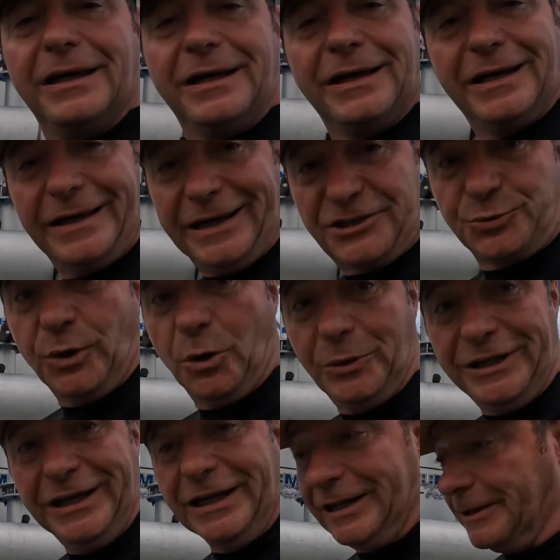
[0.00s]
And that's what
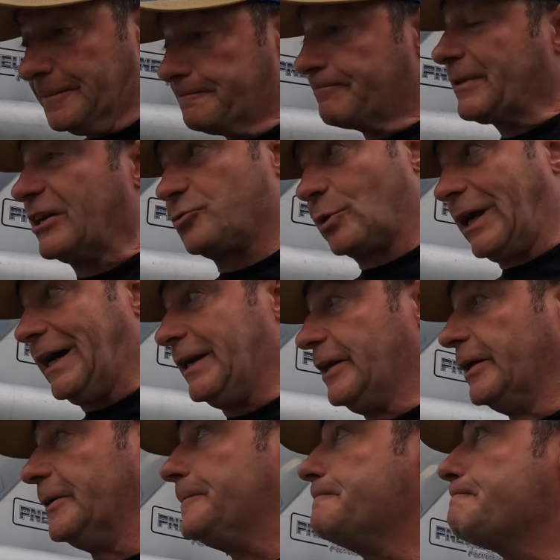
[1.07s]
we did. That's what I
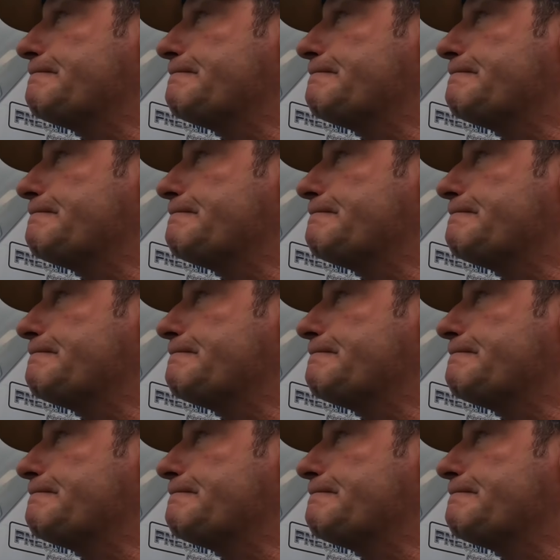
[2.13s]
did.